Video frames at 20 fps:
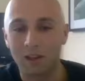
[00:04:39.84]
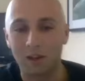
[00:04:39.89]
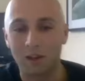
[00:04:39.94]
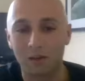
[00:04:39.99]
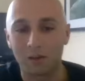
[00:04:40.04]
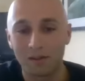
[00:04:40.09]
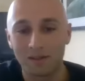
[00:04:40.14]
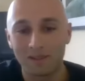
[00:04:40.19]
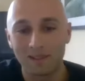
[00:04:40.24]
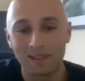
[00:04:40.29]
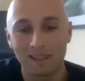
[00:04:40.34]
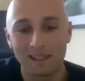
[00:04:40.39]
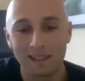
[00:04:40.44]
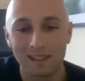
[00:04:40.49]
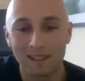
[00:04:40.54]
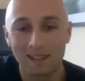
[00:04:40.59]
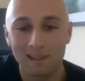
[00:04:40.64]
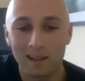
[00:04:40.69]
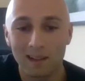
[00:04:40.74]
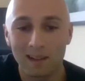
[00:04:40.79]
thank you.
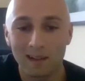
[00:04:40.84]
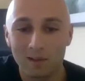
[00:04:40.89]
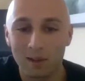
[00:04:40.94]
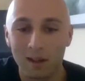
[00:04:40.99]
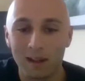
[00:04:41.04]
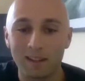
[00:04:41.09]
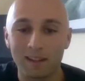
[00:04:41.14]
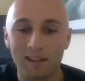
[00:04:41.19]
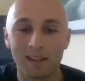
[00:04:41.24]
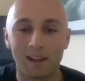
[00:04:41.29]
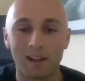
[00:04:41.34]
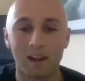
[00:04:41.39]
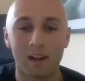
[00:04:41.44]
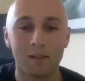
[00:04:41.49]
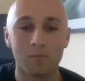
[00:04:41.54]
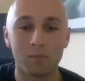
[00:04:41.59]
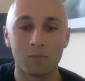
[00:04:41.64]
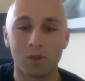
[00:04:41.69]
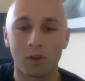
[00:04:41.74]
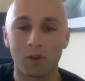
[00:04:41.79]
Okay,
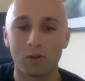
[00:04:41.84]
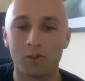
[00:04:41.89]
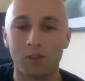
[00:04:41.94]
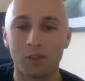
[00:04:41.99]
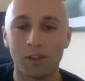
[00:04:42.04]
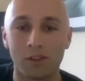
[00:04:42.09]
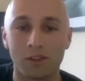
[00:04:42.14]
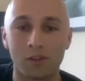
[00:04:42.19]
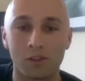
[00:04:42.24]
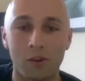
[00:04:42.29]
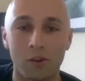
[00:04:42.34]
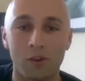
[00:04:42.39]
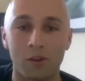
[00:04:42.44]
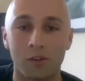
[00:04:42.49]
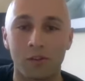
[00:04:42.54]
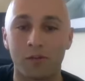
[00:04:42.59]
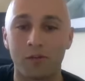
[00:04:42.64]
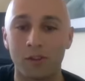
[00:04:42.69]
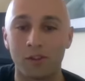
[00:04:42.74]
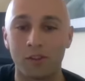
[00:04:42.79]
so to start
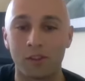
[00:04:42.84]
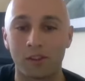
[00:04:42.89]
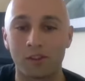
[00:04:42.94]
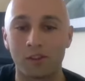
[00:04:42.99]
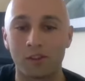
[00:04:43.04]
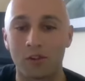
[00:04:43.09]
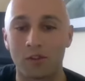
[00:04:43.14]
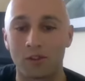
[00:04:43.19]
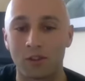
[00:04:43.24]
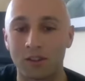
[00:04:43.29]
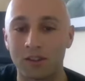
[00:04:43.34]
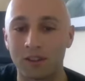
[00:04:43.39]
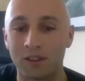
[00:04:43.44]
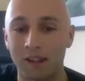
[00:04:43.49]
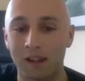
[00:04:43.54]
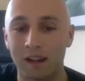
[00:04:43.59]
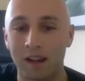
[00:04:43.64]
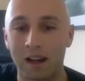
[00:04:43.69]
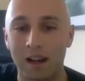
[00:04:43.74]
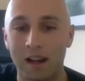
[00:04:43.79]
off the discussion,
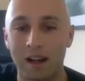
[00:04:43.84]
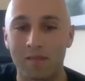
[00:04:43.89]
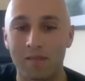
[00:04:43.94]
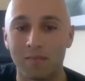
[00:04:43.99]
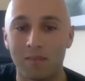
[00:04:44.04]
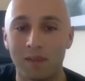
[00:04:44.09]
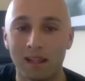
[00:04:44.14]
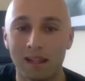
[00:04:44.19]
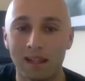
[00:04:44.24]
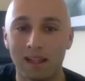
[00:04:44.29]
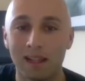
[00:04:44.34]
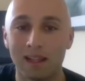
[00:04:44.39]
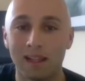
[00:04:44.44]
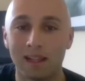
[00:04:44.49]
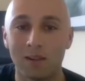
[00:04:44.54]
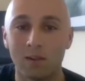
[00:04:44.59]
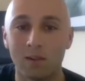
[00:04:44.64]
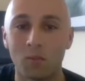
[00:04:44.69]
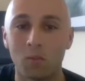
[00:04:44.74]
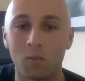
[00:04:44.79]

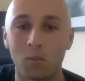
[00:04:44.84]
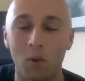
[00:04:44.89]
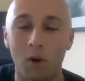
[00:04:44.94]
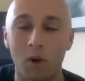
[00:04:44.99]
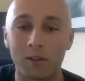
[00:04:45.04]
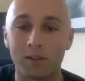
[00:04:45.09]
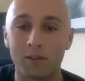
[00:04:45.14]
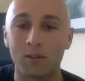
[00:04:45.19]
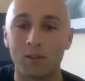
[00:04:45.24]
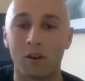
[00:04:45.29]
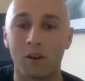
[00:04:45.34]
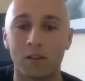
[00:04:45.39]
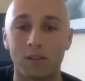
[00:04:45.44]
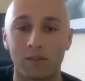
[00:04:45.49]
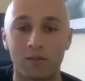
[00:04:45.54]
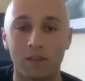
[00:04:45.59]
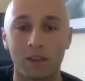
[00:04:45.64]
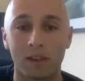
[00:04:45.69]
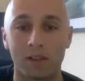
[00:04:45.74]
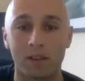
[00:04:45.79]
why do you
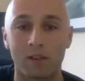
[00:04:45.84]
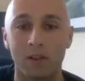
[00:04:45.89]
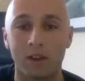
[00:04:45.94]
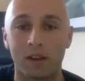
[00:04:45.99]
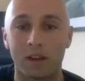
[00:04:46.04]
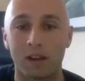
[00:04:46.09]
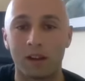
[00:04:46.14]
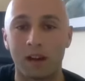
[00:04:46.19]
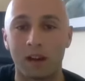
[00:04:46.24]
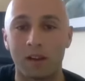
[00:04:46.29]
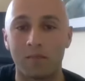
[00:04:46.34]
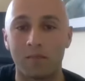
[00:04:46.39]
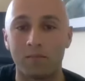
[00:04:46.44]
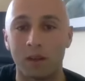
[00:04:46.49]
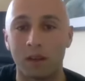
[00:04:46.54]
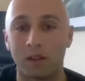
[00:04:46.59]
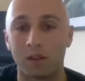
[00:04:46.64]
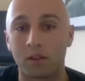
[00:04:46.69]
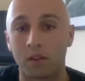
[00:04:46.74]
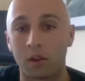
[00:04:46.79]
guys think that
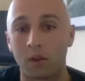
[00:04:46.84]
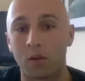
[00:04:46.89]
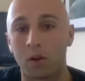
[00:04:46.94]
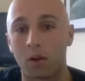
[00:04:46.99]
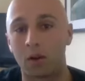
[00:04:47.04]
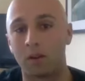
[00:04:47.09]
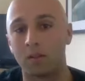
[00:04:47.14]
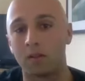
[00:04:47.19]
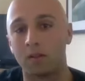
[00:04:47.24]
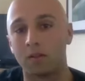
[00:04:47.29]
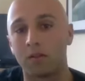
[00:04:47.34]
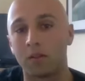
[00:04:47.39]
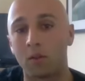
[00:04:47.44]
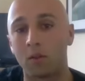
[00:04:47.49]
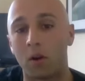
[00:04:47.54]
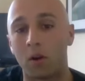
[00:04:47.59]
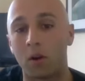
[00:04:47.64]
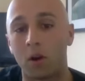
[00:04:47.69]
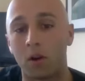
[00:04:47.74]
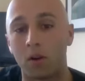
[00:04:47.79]
it's
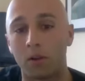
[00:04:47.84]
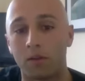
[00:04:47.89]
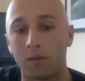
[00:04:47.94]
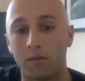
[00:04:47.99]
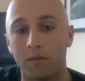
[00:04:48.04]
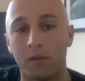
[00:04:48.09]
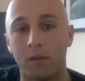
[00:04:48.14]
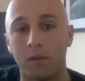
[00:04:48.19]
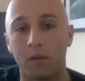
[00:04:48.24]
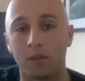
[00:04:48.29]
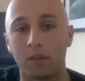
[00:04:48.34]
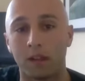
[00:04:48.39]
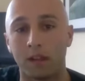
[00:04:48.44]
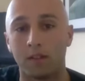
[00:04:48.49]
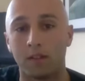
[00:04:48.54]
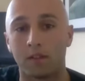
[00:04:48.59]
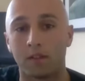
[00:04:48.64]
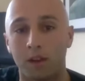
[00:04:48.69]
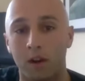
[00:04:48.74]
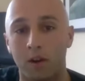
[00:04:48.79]
so hard for
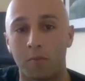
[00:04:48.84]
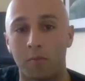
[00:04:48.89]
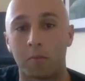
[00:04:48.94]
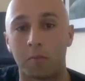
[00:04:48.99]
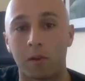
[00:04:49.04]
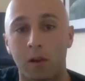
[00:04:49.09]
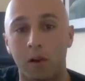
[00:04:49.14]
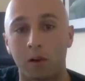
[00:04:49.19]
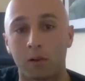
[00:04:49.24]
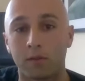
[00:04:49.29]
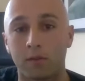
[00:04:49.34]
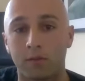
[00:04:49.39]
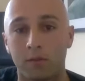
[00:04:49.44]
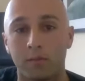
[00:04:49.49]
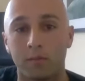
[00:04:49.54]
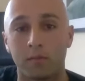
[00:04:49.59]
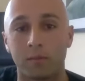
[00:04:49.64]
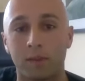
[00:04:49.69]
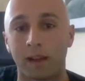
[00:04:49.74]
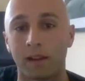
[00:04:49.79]
teens to unplug
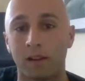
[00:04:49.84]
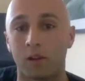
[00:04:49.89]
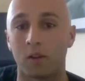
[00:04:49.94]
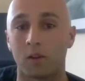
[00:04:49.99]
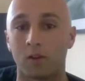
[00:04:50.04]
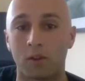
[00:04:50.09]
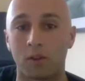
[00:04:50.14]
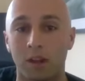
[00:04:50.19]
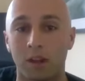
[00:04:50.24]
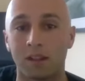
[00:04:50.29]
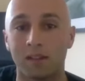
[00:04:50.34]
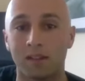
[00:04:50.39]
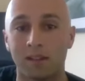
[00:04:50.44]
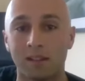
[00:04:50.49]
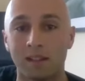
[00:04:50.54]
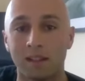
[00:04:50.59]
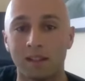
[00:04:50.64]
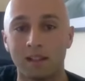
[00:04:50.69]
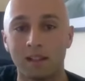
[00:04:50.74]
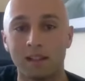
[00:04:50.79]
from technology?